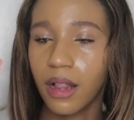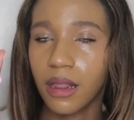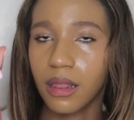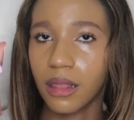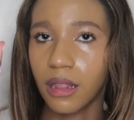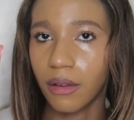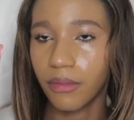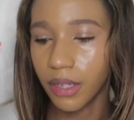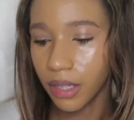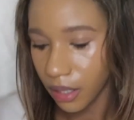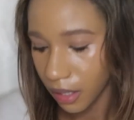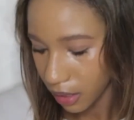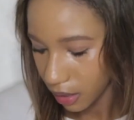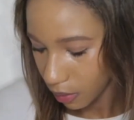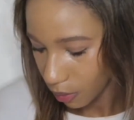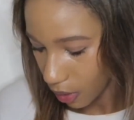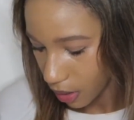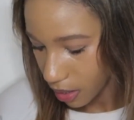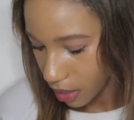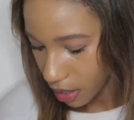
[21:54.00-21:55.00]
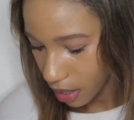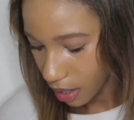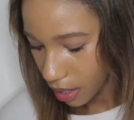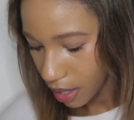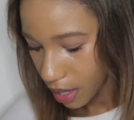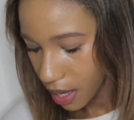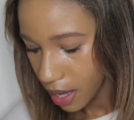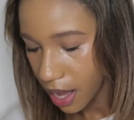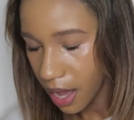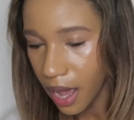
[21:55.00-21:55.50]
loving this one.
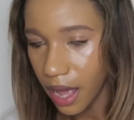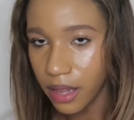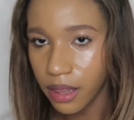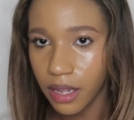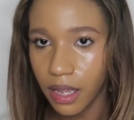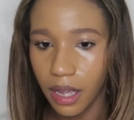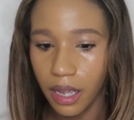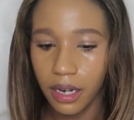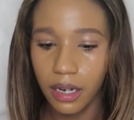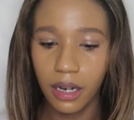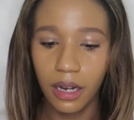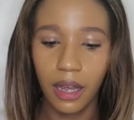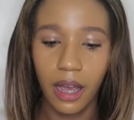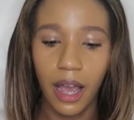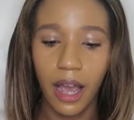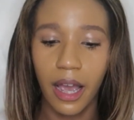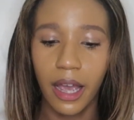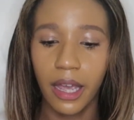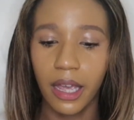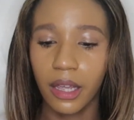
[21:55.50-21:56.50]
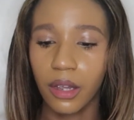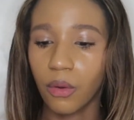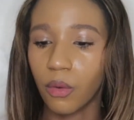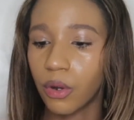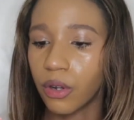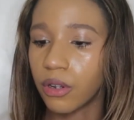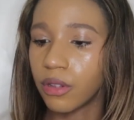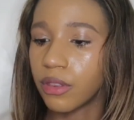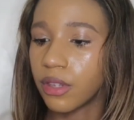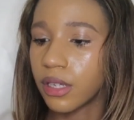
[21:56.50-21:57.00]
And then I
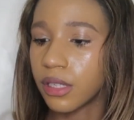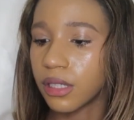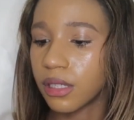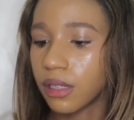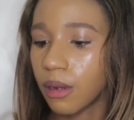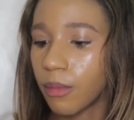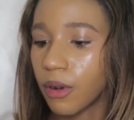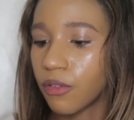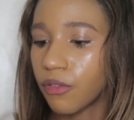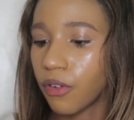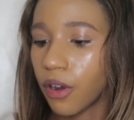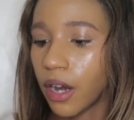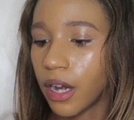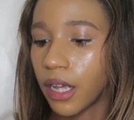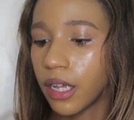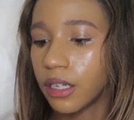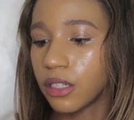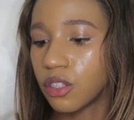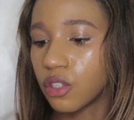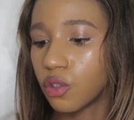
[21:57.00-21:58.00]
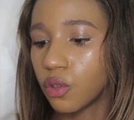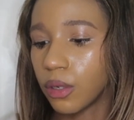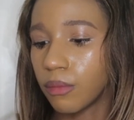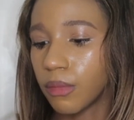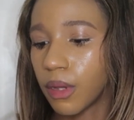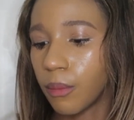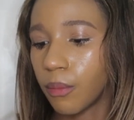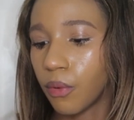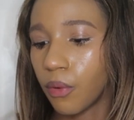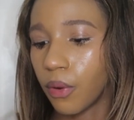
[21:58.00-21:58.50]
ordered this Summer Fridays Dream
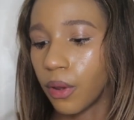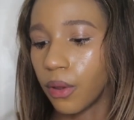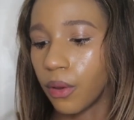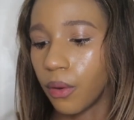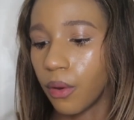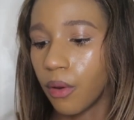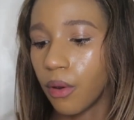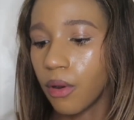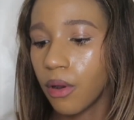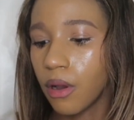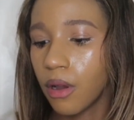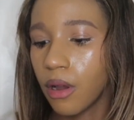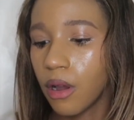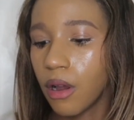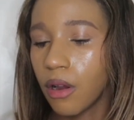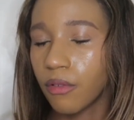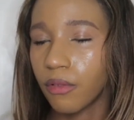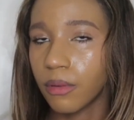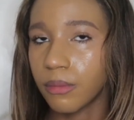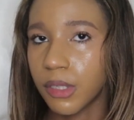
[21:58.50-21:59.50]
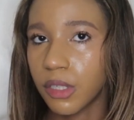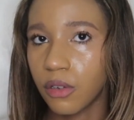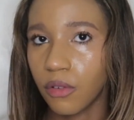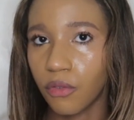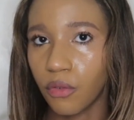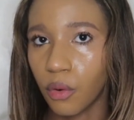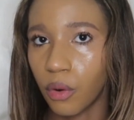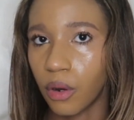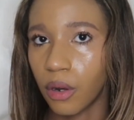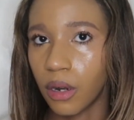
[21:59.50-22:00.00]
Lip Oil from
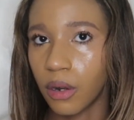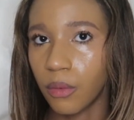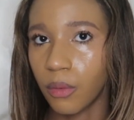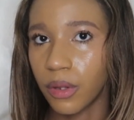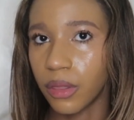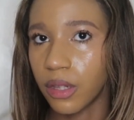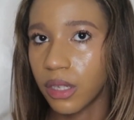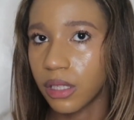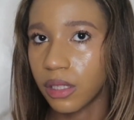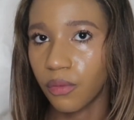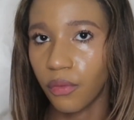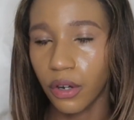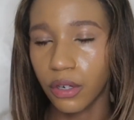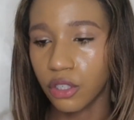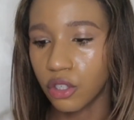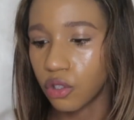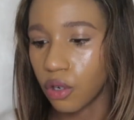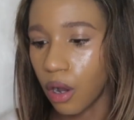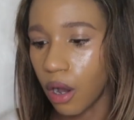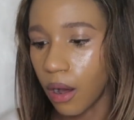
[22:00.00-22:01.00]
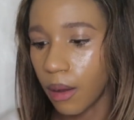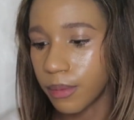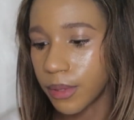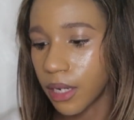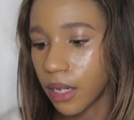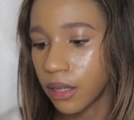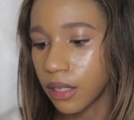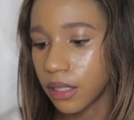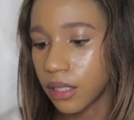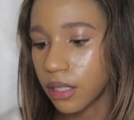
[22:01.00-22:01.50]
SEPHORA when this first dropped,
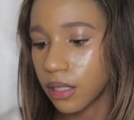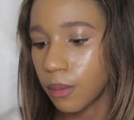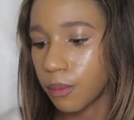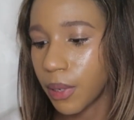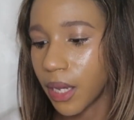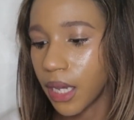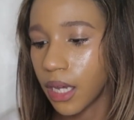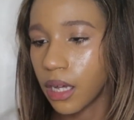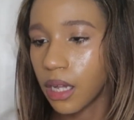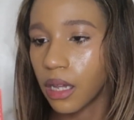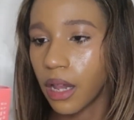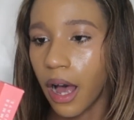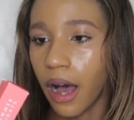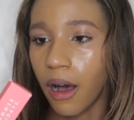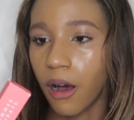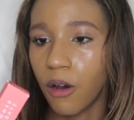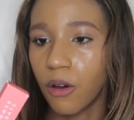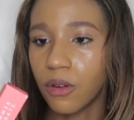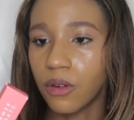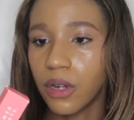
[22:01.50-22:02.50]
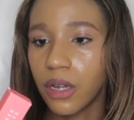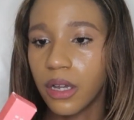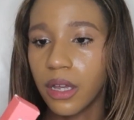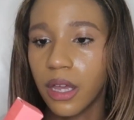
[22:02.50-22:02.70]
and this is the Pink Cloud.